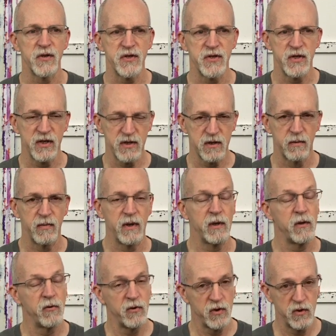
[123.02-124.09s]
system that
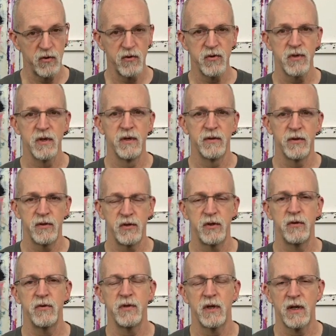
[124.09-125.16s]
you use to
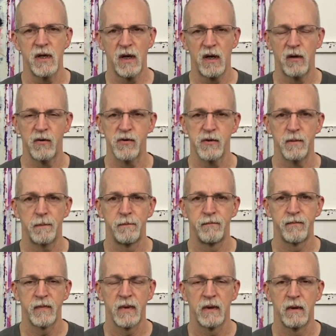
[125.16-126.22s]
choose the colors.
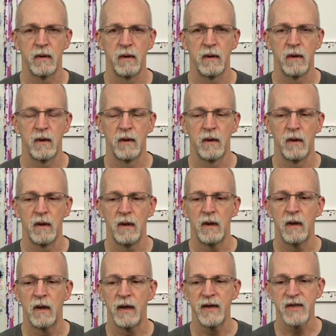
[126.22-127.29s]

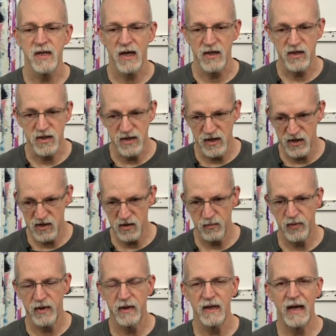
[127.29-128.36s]
Uh, it takes
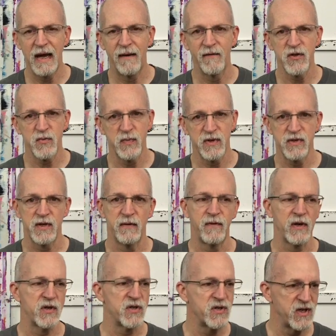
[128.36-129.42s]
discipline to have a
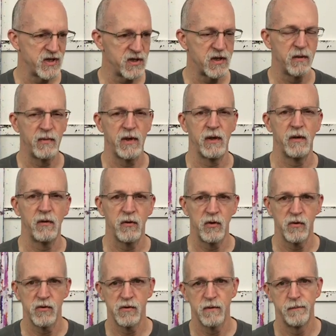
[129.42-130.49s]
specific system that you
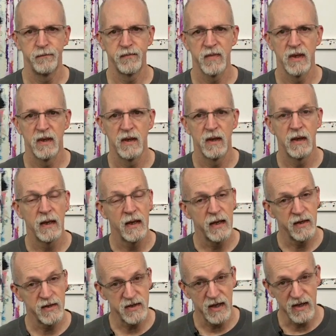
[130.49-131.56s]
use.
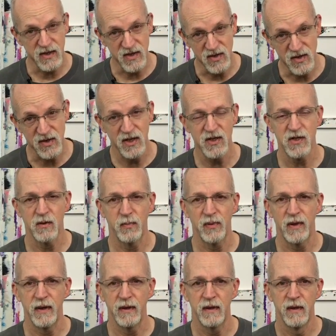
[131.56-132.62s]
It takes
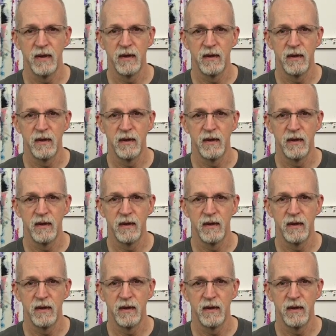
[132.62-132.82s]
discipline